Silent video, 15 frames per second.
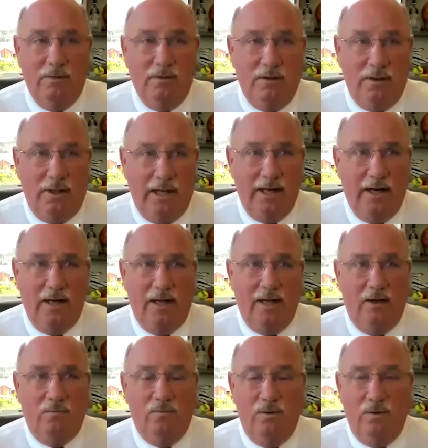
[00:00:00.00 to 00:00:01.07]
And in
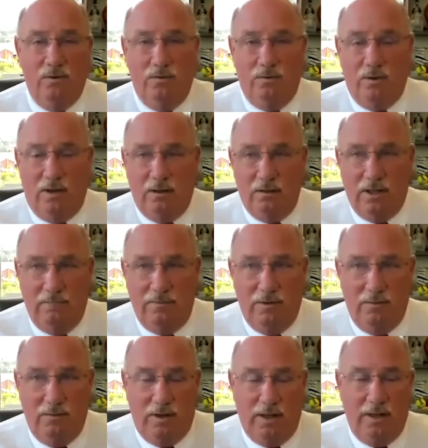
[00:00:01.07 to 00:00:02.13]
a real, I'll give
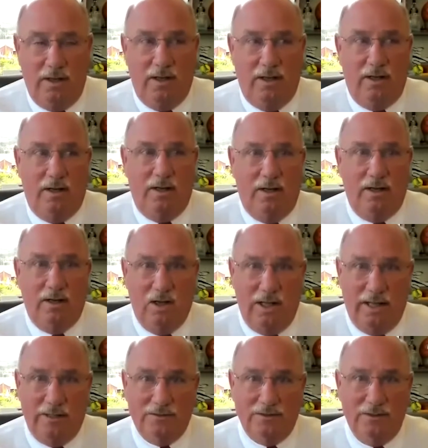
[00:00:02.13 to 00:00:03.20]
you a
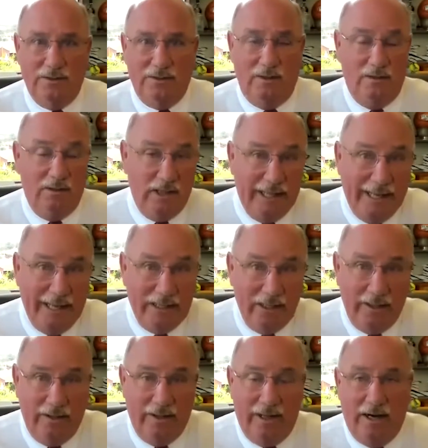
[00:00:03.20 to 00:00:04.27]
classic
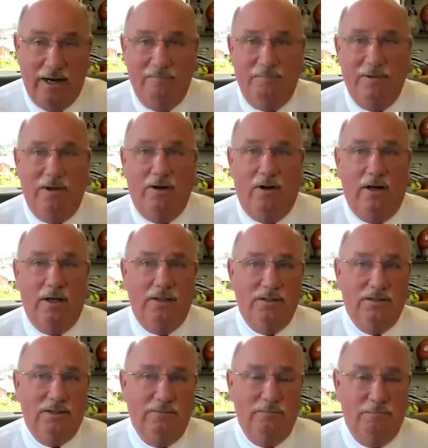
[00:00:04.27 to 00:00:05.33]
lately that I've been on,
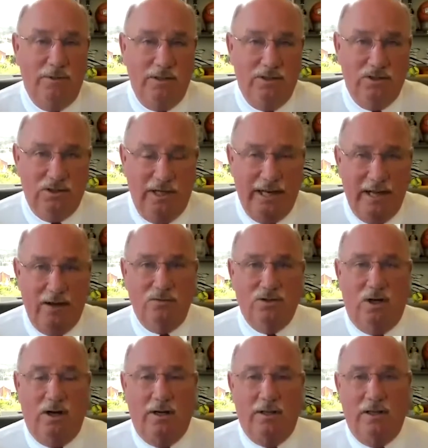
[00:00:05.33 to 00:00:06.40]
because everybody's now
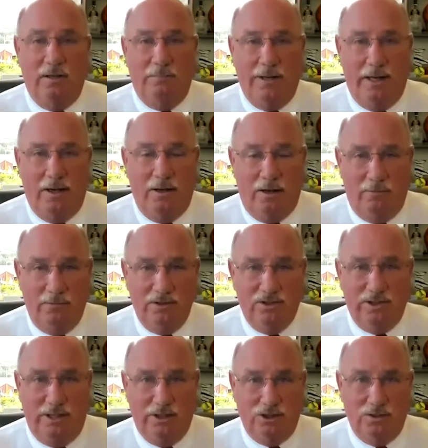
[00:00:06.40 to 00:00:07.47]
talking about a
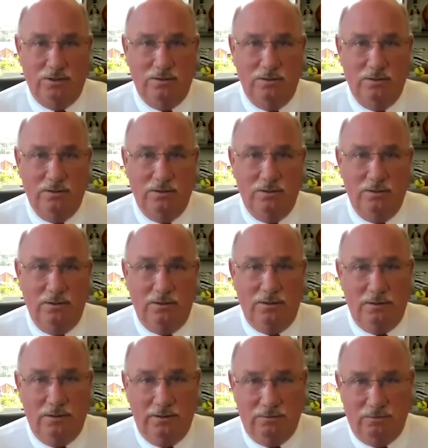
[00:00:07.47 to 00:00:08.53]
recession.
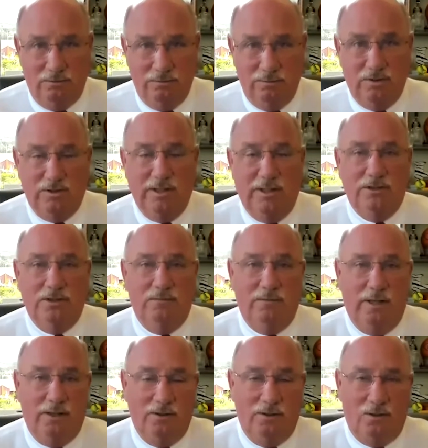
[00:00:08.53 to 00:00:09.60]
There's a recession
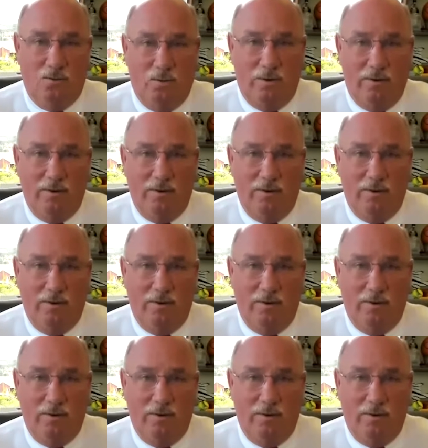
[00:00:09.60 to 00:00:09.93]
around the corner.